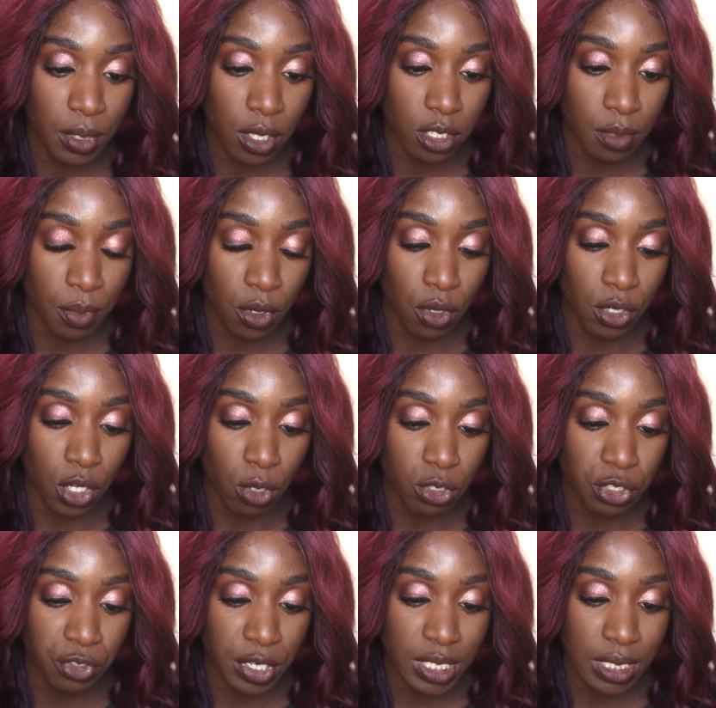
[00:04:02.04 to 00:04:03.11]
buildable, no
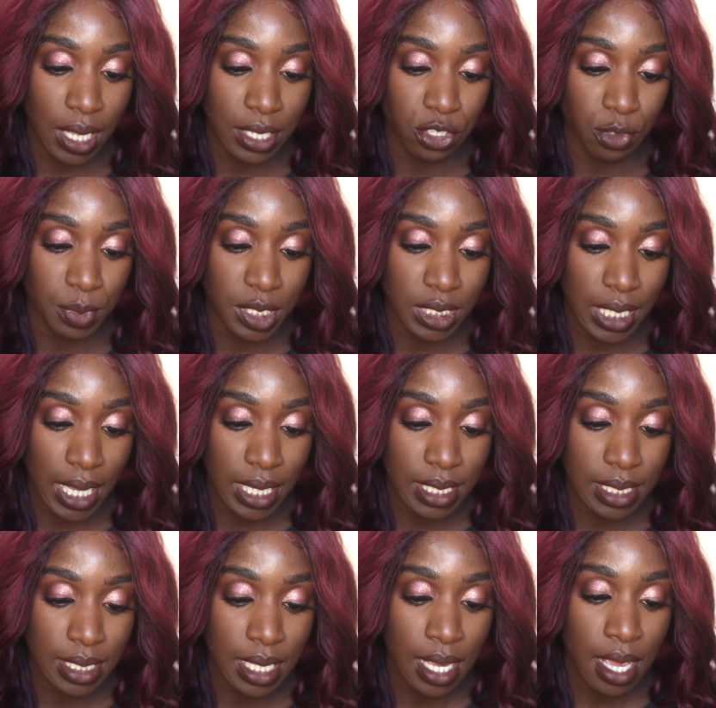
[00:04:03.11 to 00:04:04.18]
streaks, lines, or
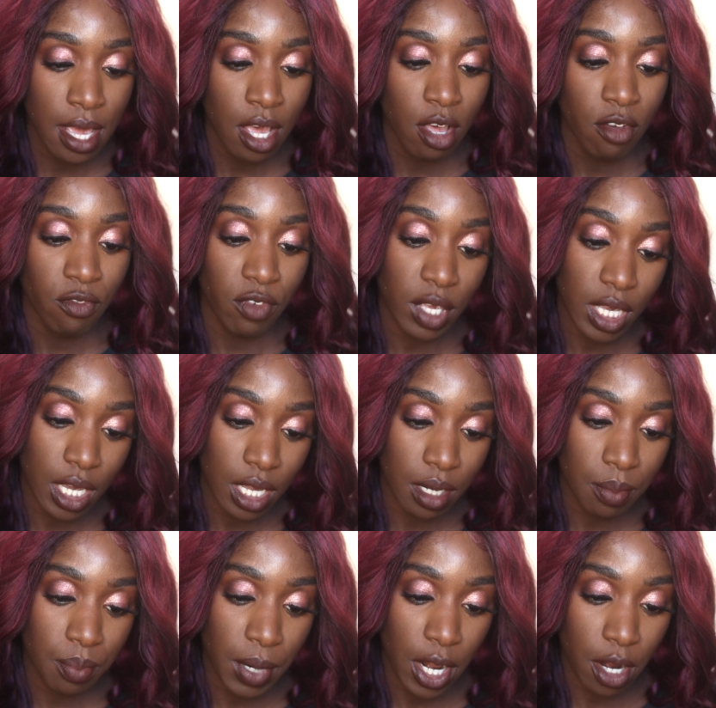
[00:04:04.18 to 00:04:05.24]
mistakes,
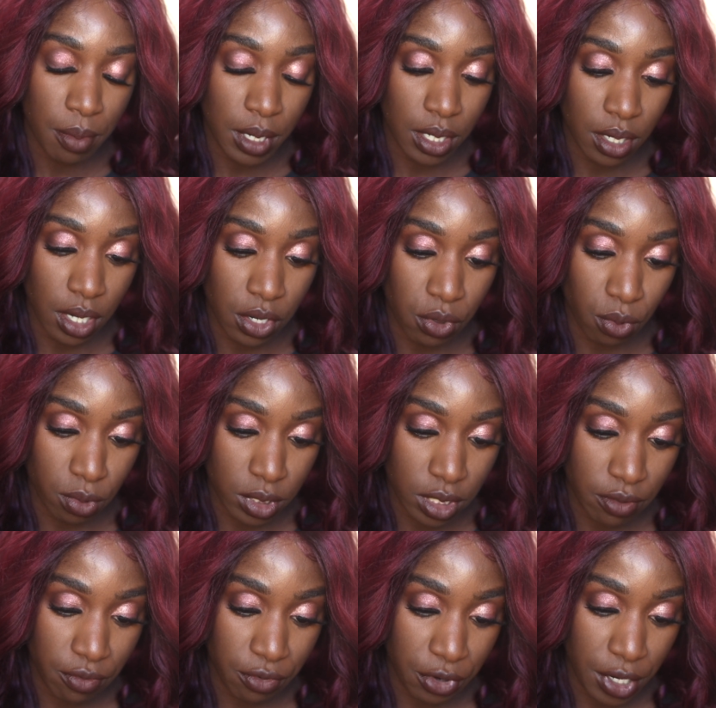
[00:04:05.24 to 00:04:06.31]
vegan, paraben, and
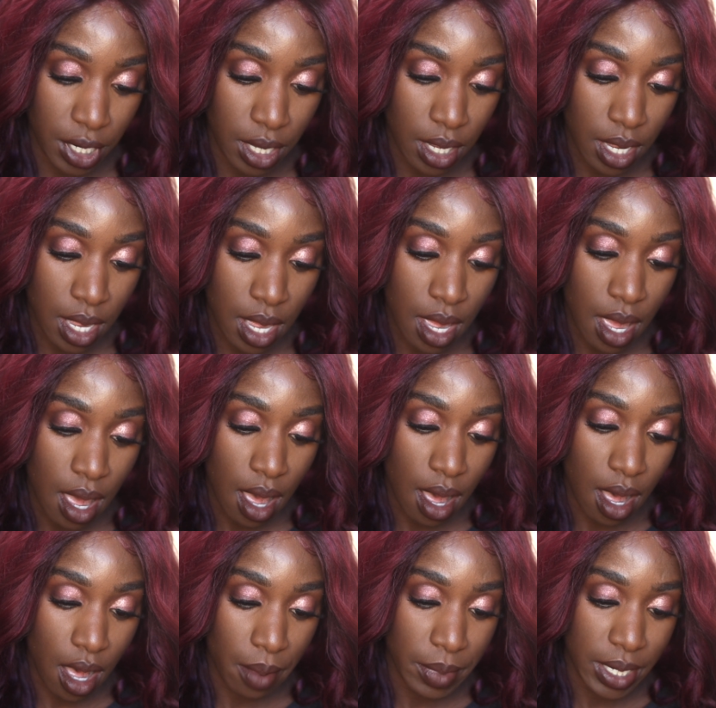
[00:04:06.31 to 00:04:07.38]
cruelty-free.
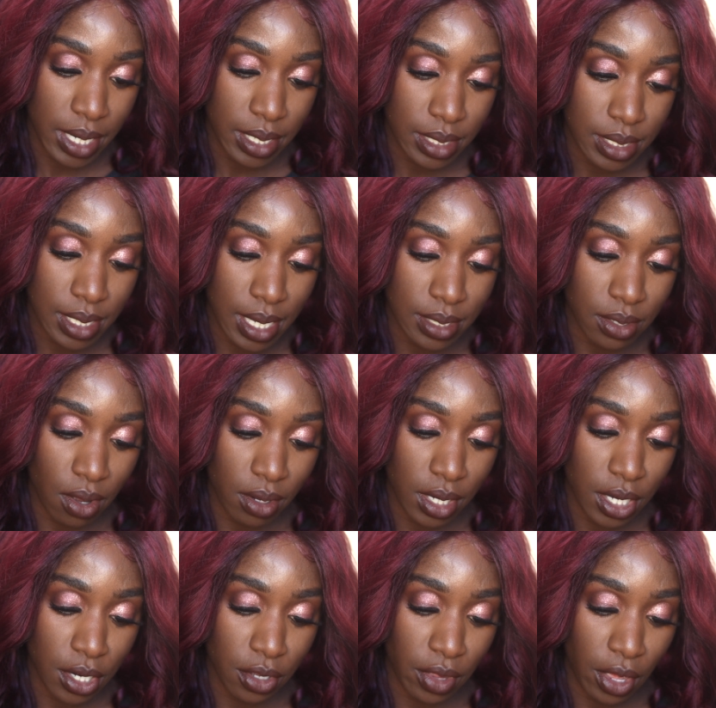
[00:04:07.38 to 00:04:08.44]
And it says on
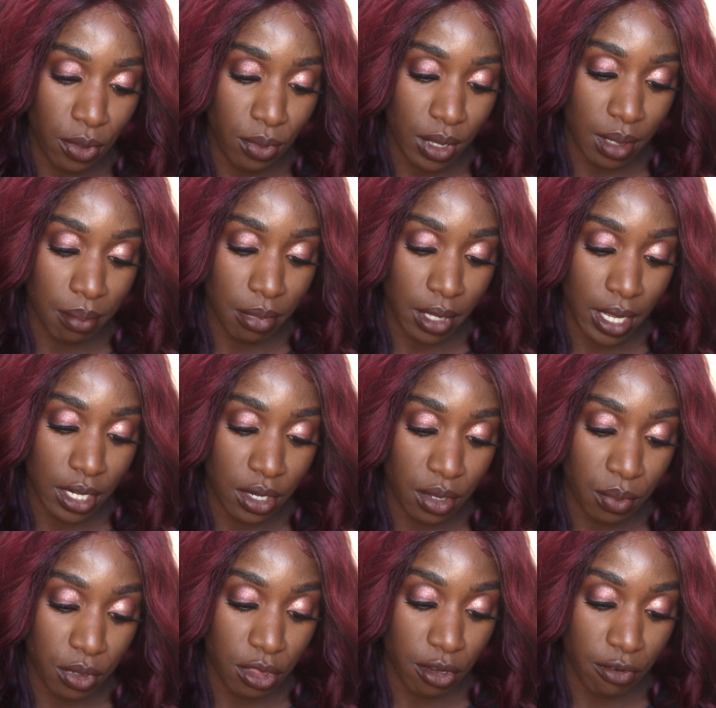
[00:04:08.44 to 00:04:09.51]
here that you can blend it
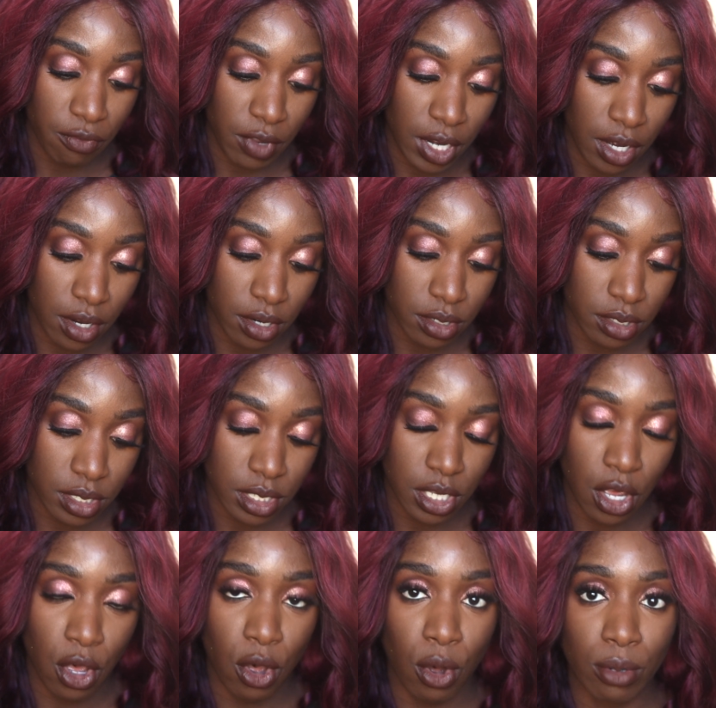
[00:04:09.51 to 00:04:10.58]
with your fingers.
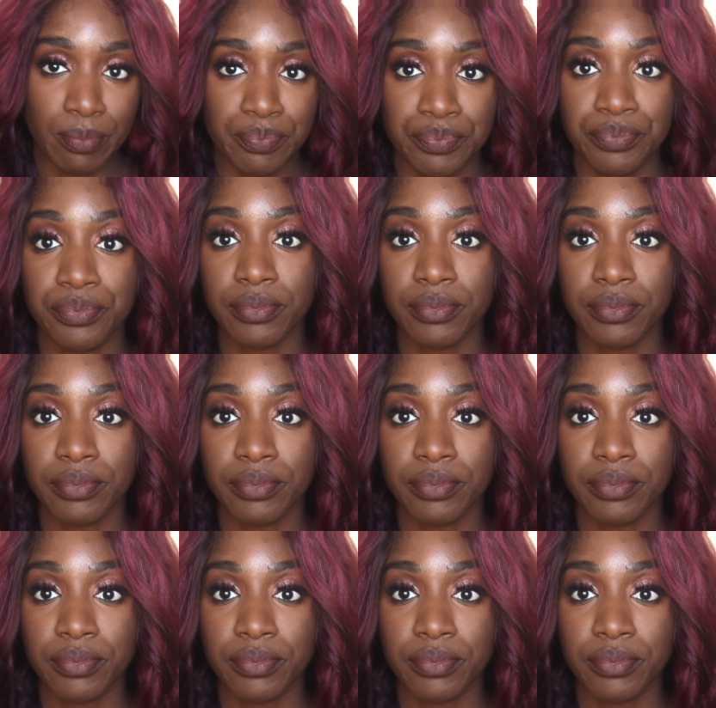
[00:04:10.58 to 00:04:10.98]
So